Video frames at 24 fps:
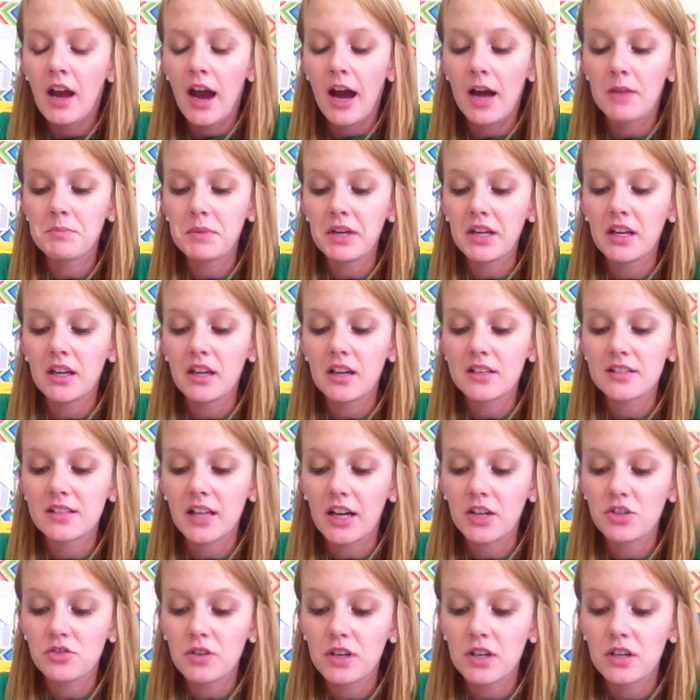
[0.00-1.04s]
and making
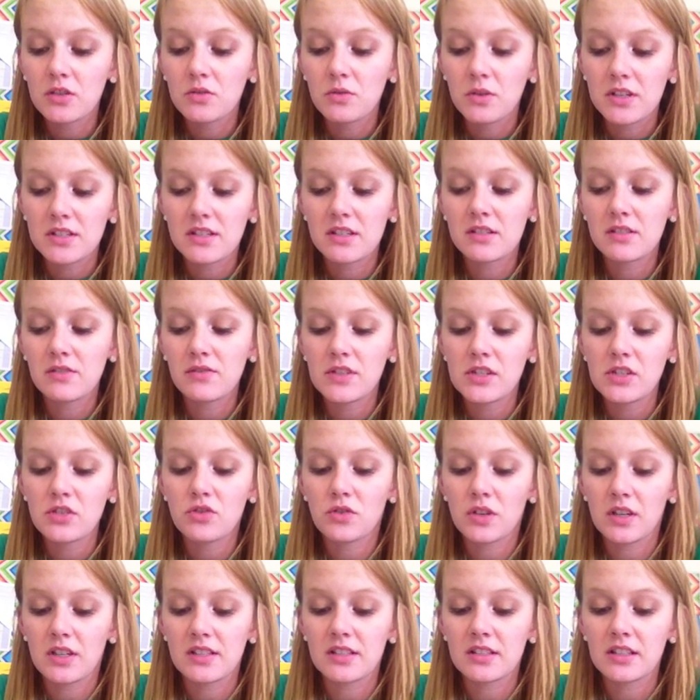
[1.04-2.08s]
exaggerated noises of
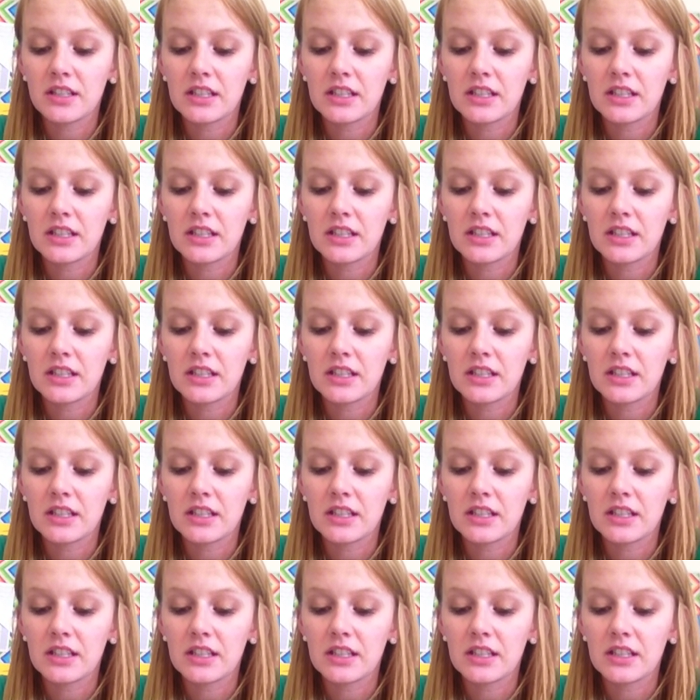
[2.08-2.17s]
interest,